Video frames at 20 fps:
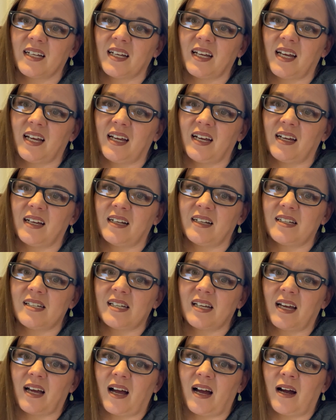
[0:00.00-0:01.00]
And
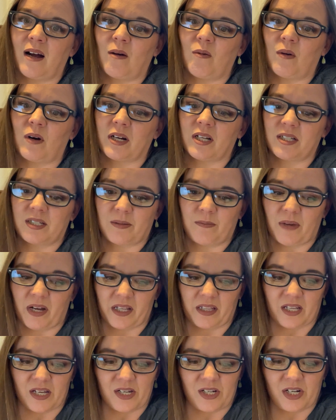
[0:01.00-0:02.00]
I wanted to make
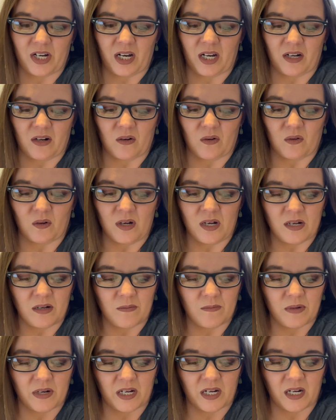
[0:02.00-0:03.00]
this channel
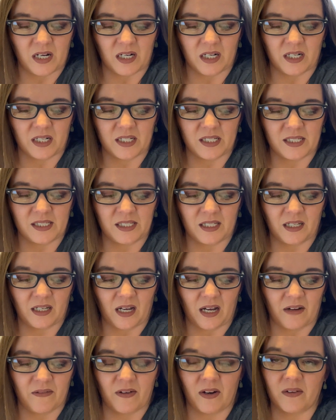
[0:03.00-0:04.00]
because
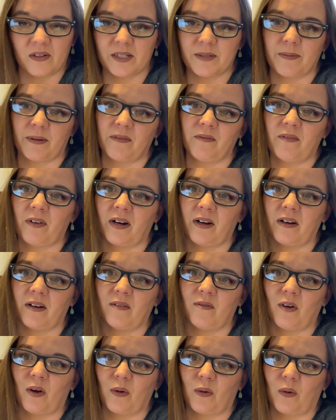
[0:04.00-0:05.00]
I've always been very
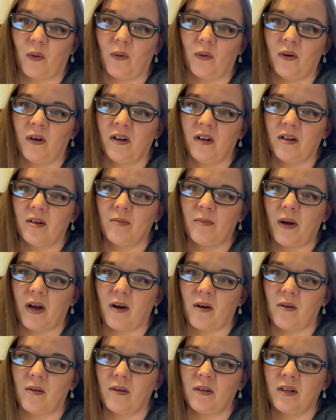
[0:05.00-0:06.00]
vocal
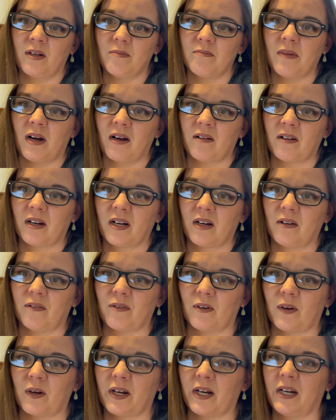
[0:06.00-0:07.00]
about my
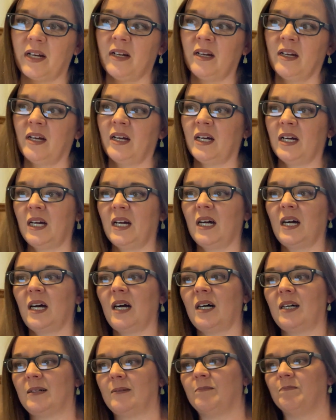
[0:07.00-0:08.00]
recovery.
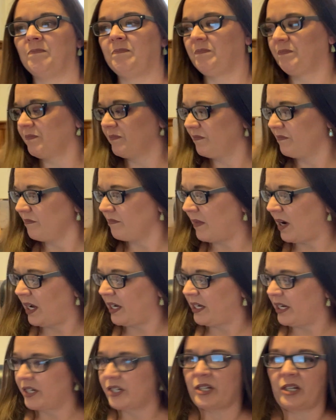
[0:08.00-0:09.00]
My
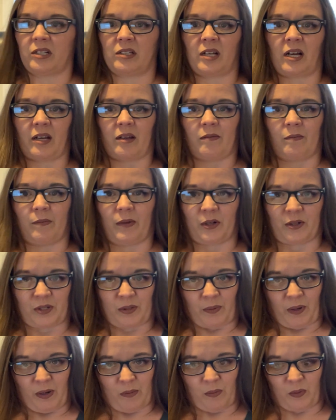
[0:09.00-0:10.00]
addiction, like most
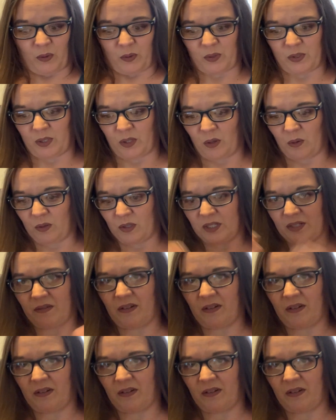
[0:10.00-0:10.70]
people's, was